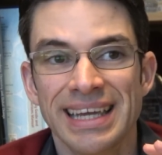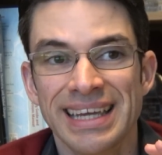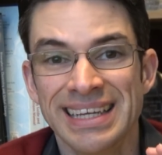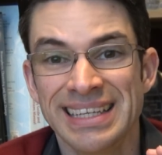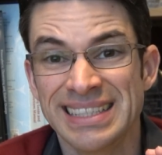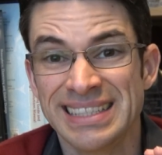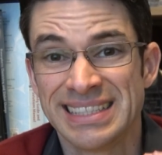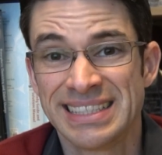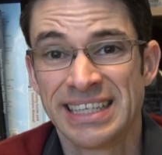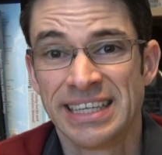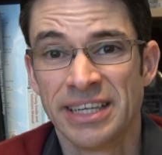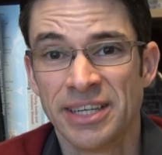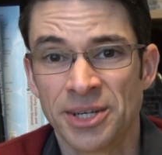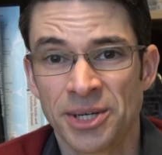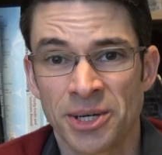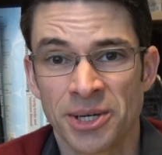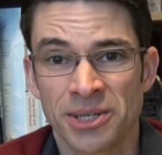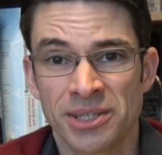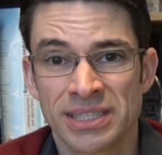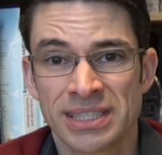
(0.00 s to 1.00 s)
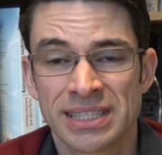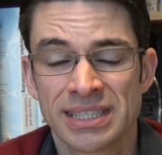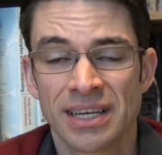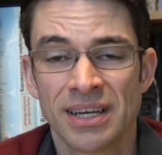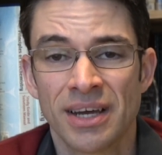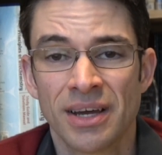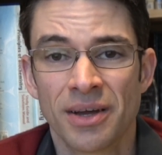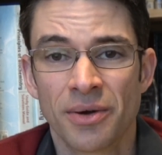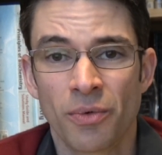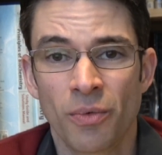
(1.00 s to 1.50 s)
in tiers
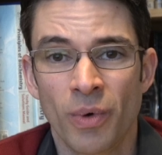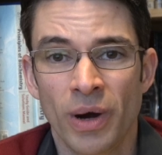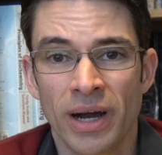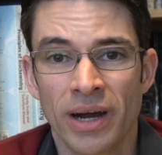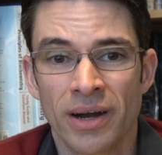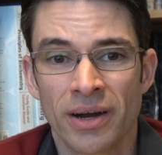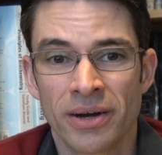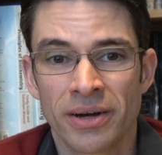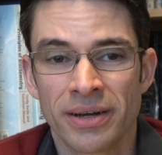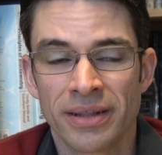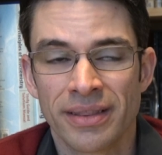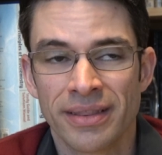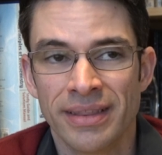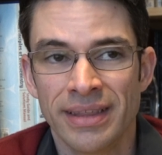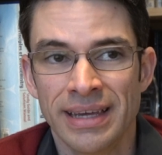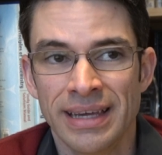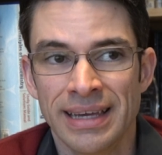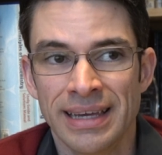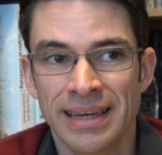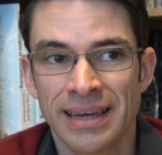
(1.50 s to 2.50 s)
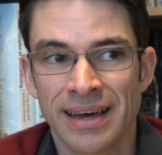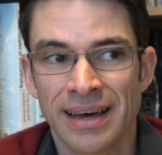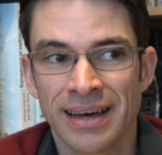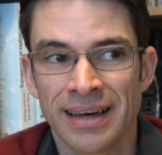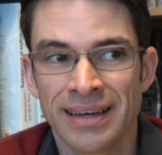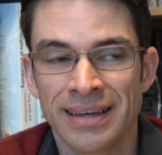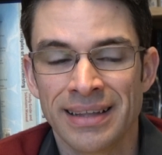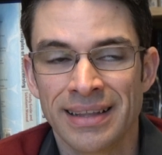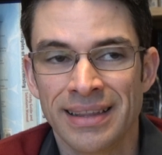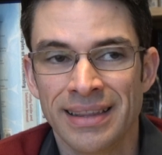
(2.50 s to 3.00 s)
where the,
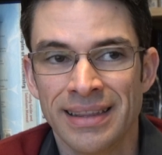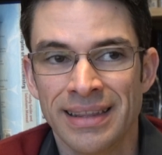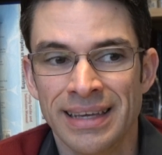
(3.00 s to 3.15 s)
uh,